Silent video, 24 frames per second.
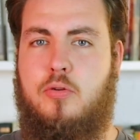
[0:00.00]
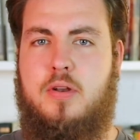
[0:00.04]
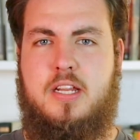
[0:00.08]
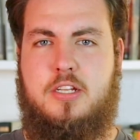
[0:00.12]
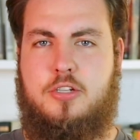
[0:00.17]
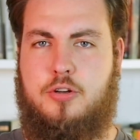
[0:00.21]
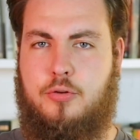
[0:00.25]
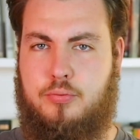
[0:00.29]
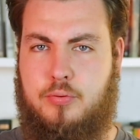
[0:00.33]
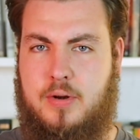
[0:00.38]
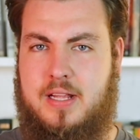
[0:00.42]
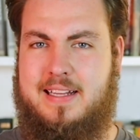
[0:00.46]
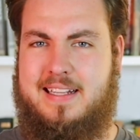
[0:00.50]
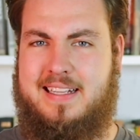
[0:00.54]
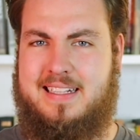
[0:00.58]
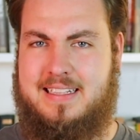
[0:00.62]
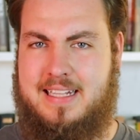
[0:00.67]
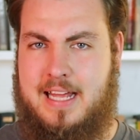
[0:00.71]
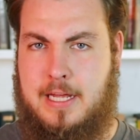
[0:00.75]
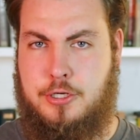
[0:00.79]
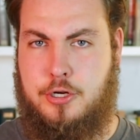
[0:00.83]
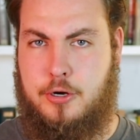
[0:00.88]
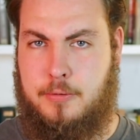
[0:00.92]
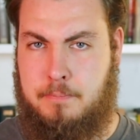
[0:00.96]
you need to really
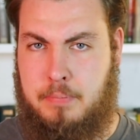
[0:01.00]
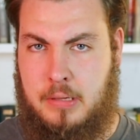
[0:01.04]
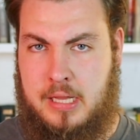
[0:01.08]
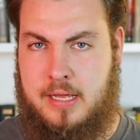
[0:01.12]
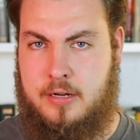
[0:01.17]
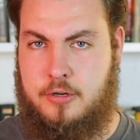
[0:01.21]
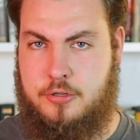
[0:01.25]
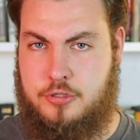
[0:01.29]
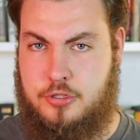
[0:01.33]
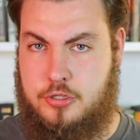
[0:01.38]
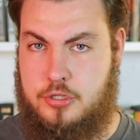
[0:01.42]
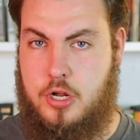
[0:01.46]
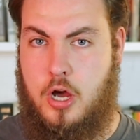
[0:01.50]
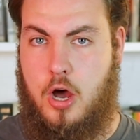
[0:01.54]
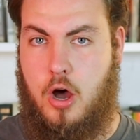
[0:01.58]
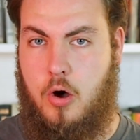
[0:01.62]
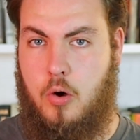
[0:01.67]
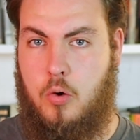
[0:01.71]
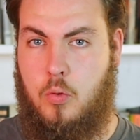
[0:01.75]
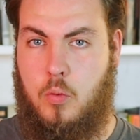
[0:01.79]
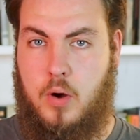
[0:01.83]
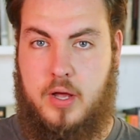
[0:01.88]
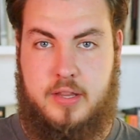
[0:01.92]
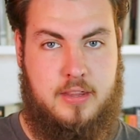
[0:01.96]
let your players
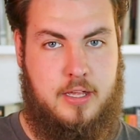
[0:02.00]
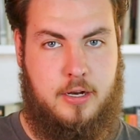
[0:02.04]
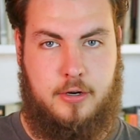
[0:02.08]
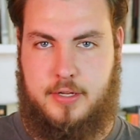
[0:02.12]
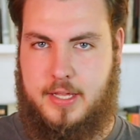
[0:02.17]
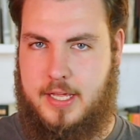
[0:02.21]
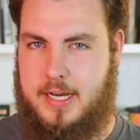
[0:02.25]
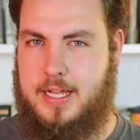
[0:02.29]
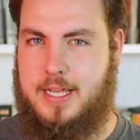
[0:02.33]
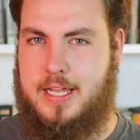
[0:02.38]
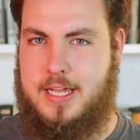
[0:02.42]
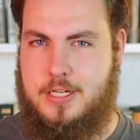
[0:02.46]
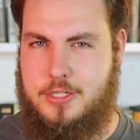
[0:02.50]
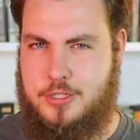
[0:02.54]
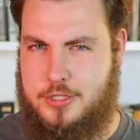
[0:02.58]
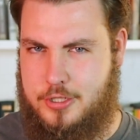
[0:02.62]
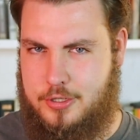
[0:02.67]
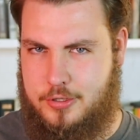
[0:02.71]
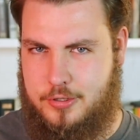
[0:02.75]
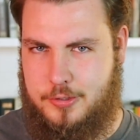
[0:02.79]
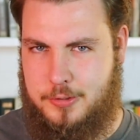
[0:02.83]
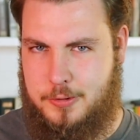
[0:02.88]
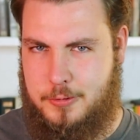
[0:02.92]
know what they're getting into?